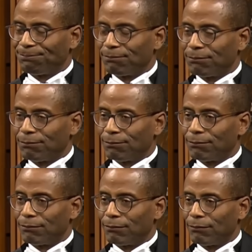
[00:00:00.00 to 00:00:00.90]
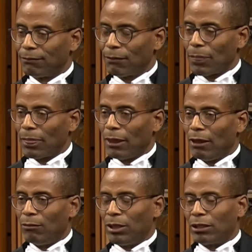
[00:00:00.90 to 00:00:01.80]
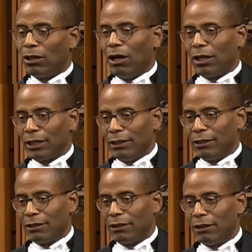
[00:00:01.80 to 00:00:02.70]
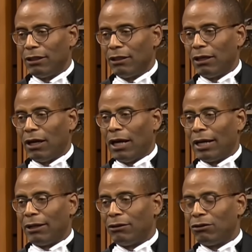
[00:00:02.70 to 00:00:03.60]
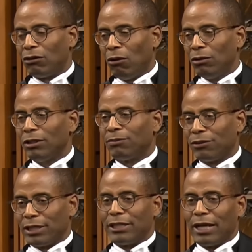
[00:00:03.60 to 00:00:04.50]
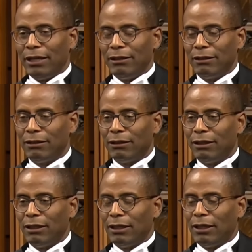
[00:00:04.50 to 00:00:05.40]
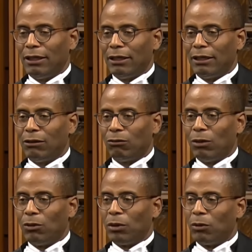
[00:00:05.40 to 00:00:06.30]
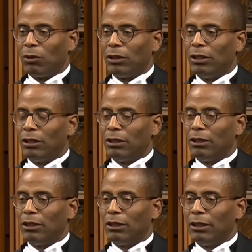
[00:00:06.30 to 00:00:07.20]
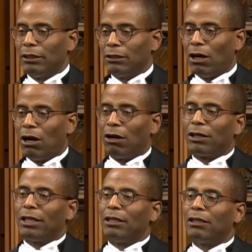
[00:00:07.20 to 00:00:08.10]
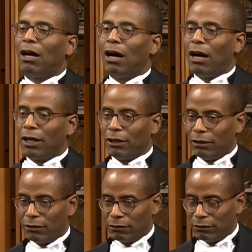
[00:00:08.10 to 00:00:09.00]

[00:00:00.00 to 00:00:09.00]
Nuh-uh. You should be kicked out immediately for that. I don't appreciate when we would tar the entire